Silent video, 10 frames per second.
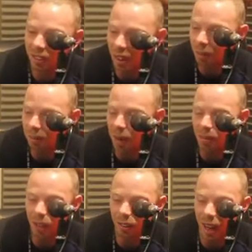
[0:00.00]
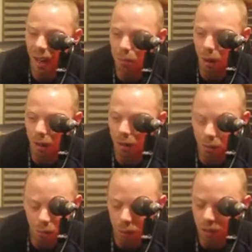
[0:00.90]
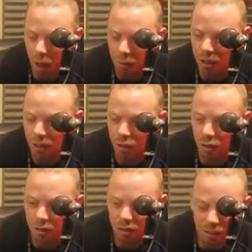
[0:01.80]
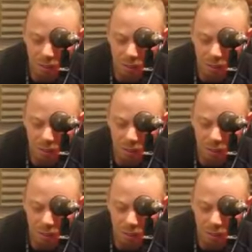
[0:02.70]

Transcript: Sometimes I write, but more time I'll just